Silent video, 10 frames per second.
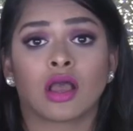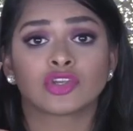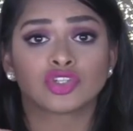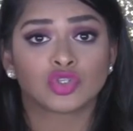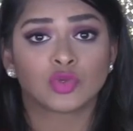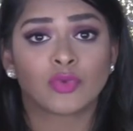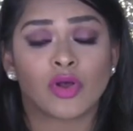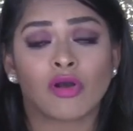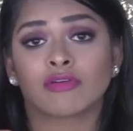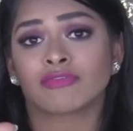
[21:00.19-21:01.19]
a tube
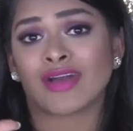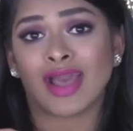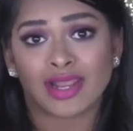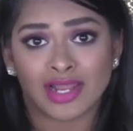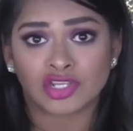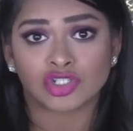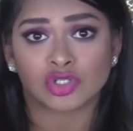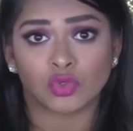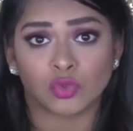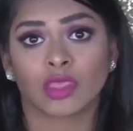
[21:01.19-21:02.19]
of eyelash
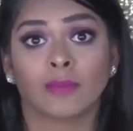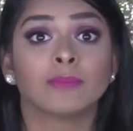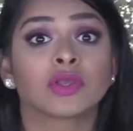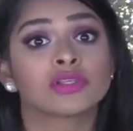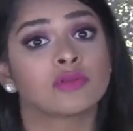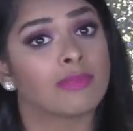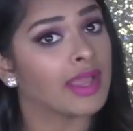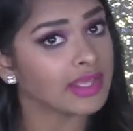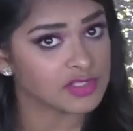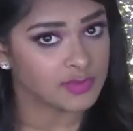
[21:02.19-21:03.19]
glue. Because in
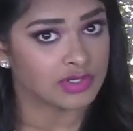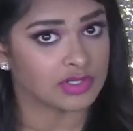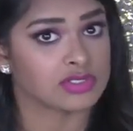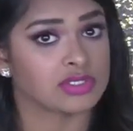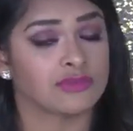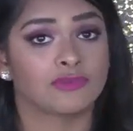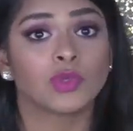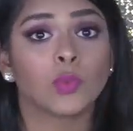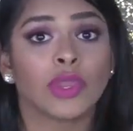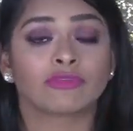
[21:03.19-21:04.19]
my experience, if
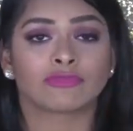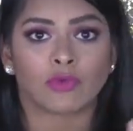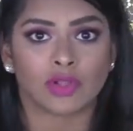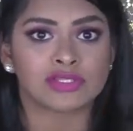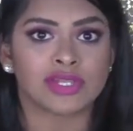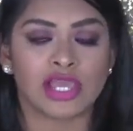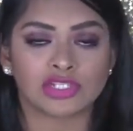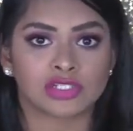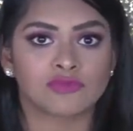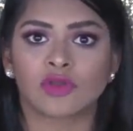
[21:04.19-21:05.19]
you wear false lashes